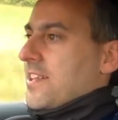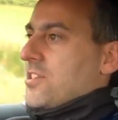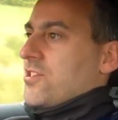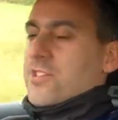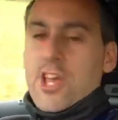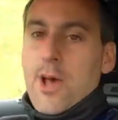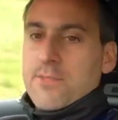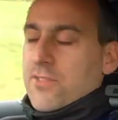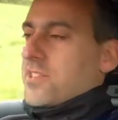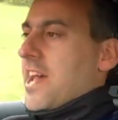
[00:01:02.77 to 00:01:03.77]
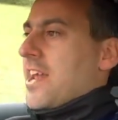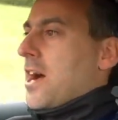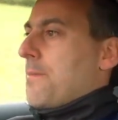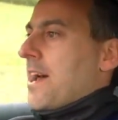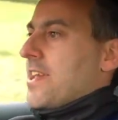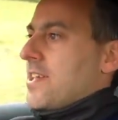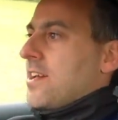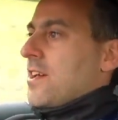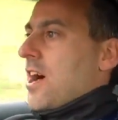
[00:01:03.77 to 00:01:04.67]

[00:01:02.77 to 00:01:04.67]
in terms of setting up a